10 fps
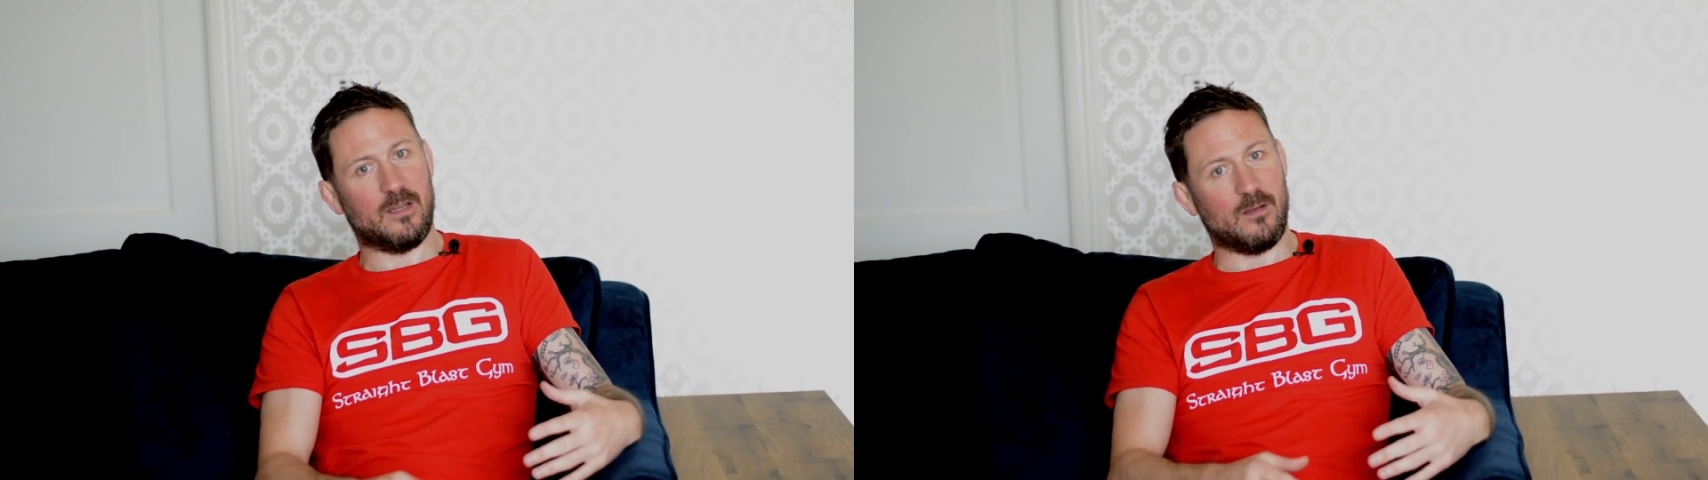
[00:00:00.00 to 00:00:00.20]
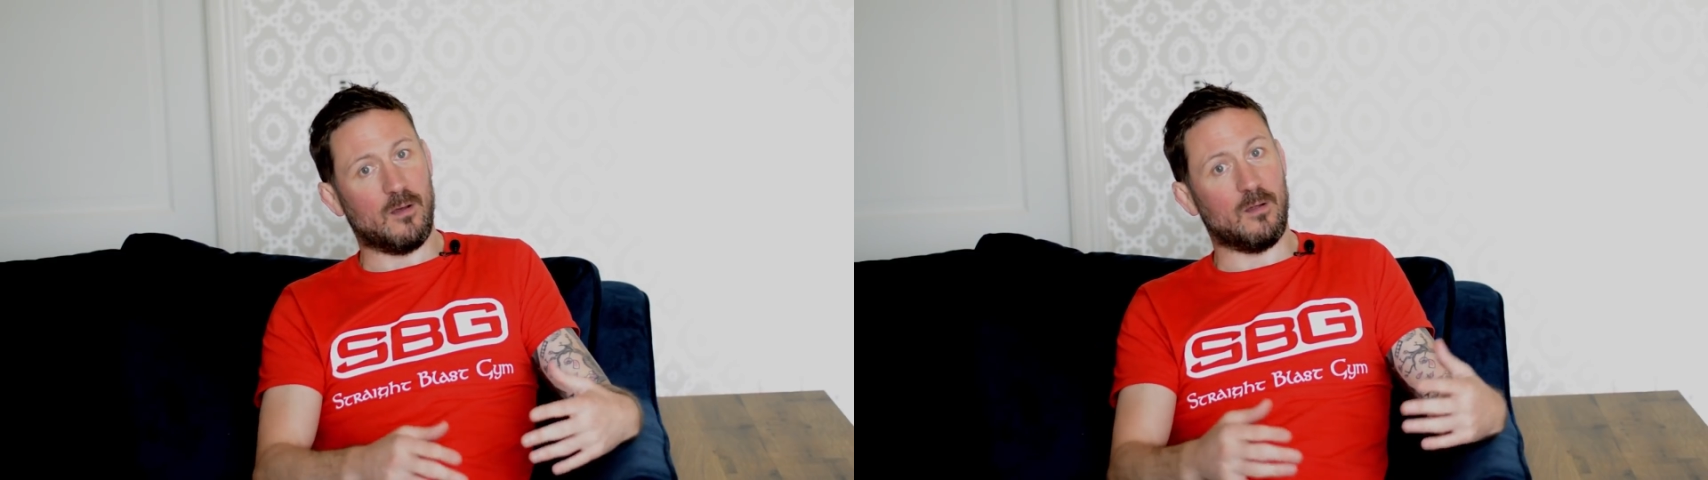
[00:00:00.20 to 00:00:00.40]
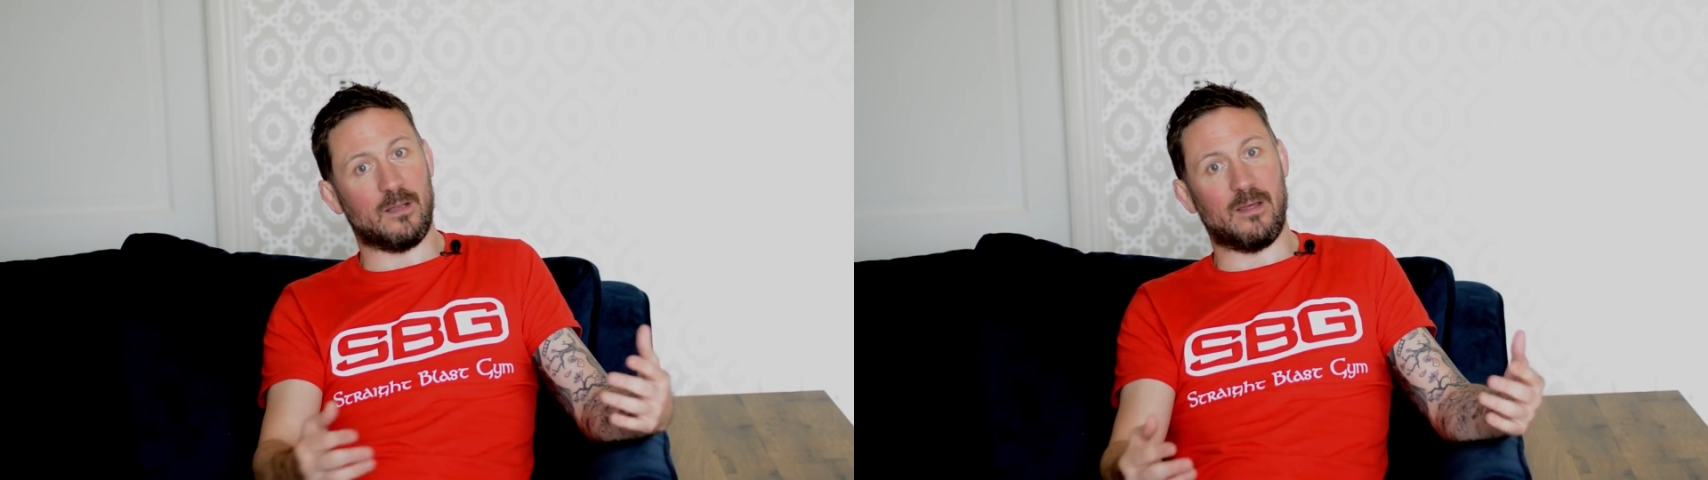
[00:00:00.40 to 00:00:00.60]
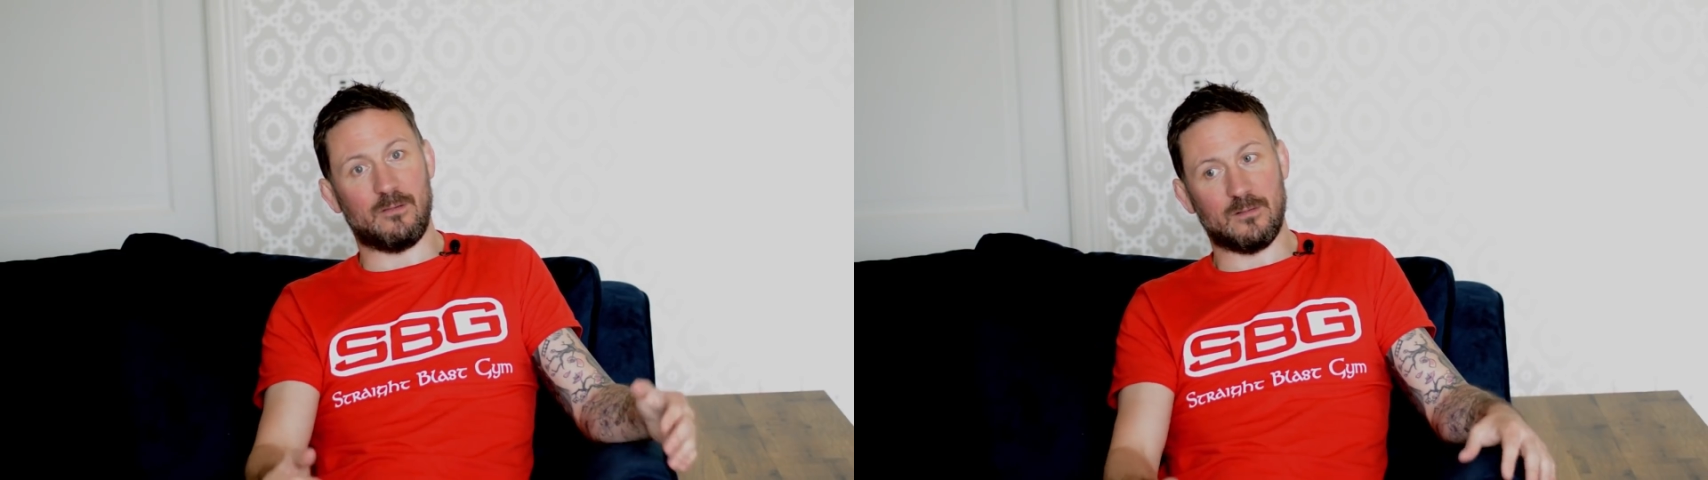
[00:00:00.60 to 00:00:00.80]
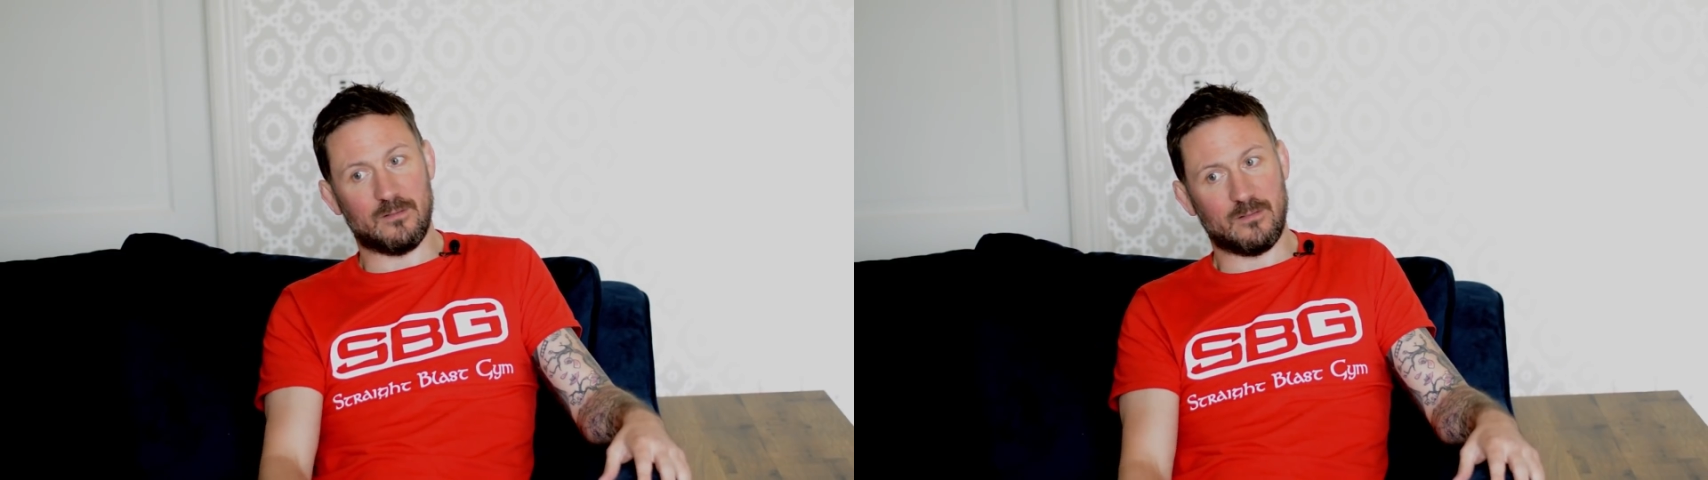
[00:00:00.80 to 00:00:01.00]
in all
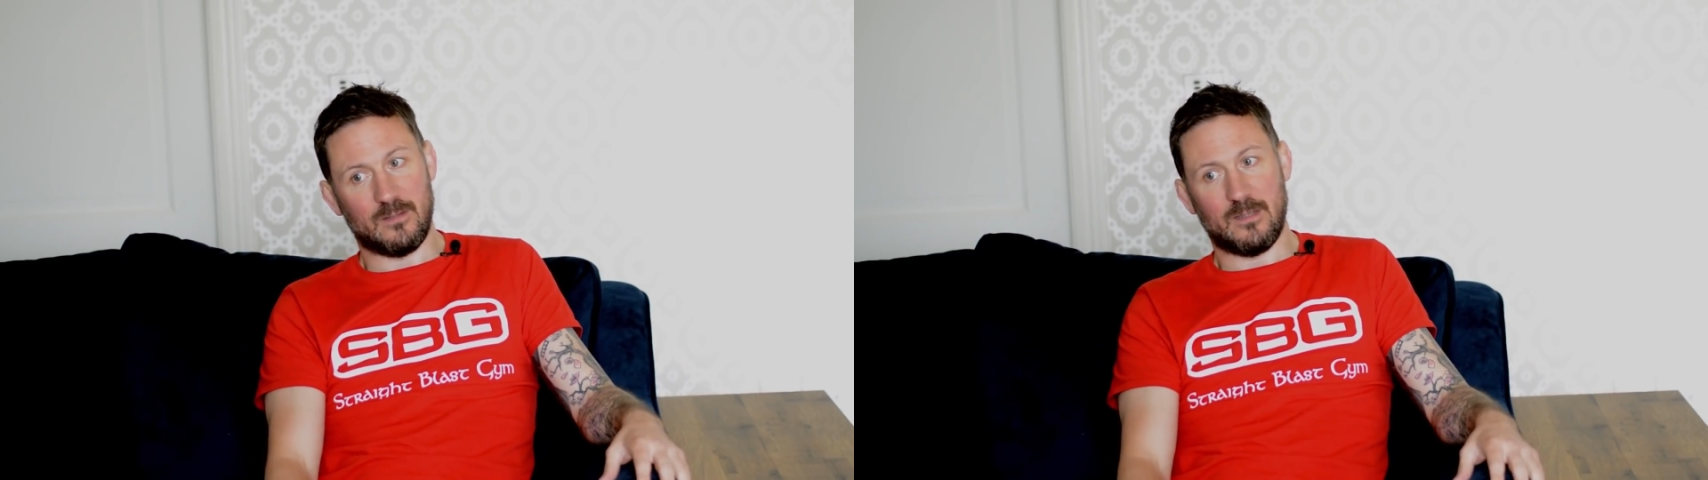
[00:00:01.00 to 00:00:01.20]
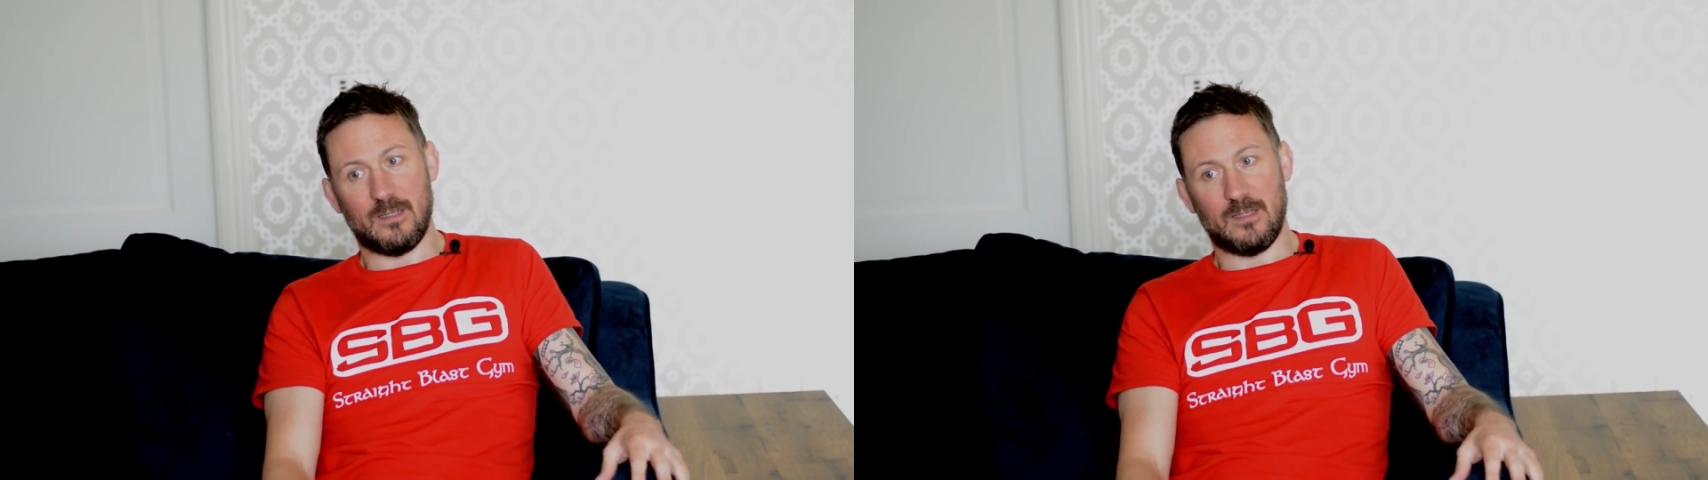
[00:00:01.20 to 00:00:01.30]
levels,